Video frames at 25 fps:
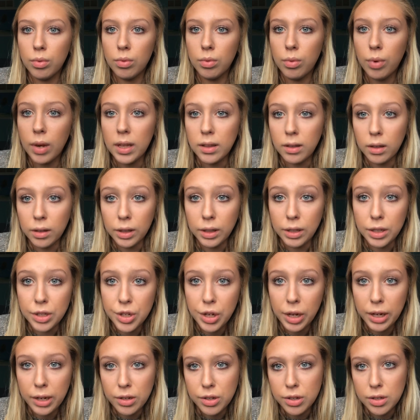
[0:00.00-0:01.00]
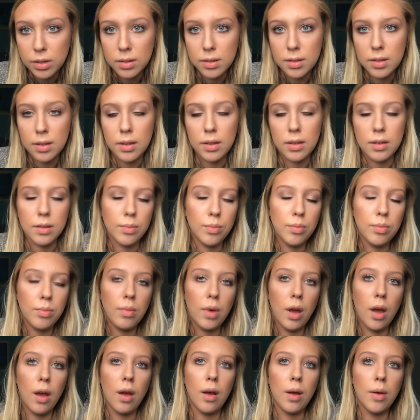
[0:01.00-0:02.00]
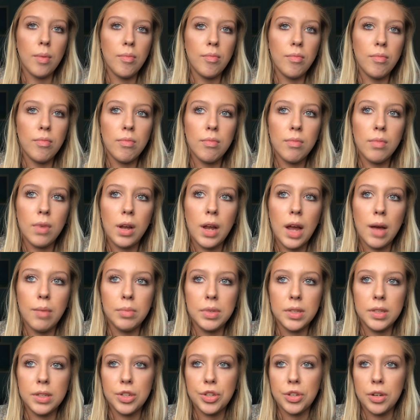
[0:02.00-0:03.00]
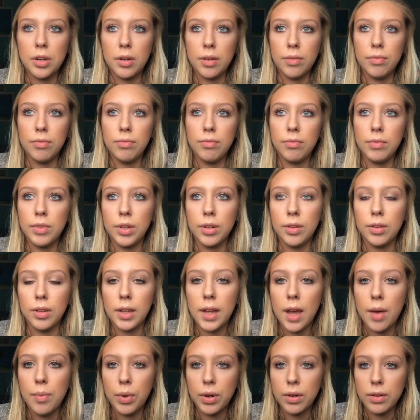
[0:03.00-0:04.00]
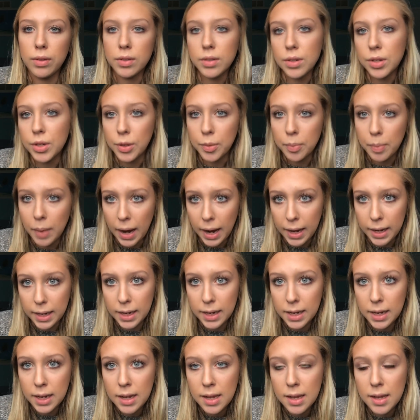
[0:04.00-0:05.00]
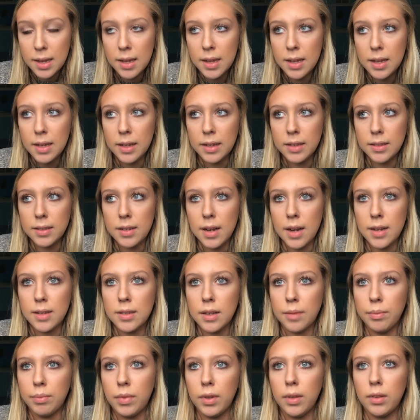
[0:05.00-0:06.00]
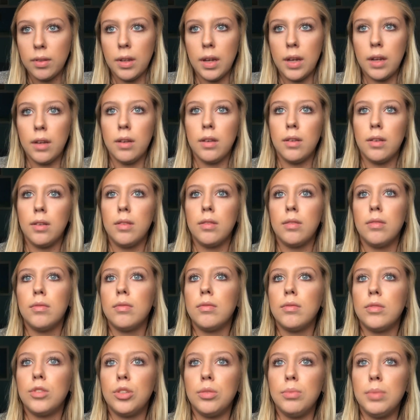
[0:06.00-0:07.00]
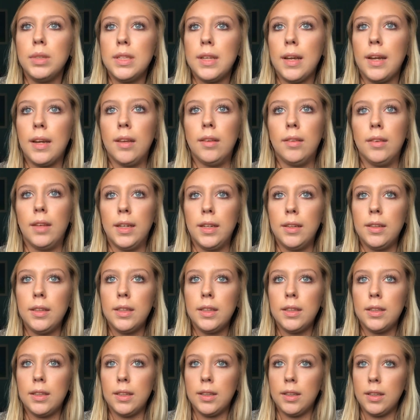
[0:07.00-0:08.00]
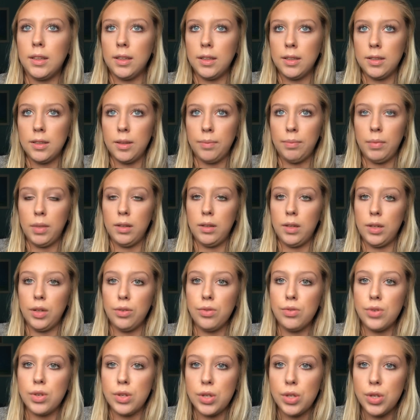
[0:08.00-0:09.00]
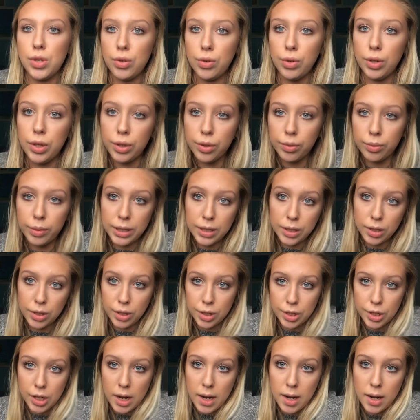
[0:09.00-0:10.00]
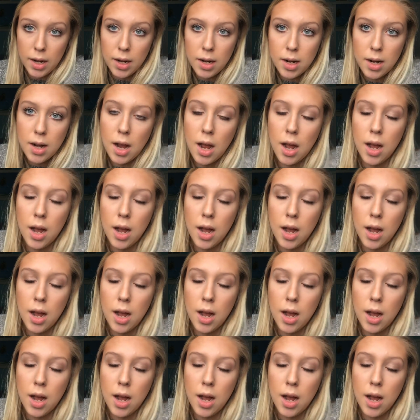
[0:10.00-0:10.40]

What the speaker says: quite literally changes the composition of, you know, the chemicals in your body is not something that should be taken lightly, and I think it's something that you should do your research on.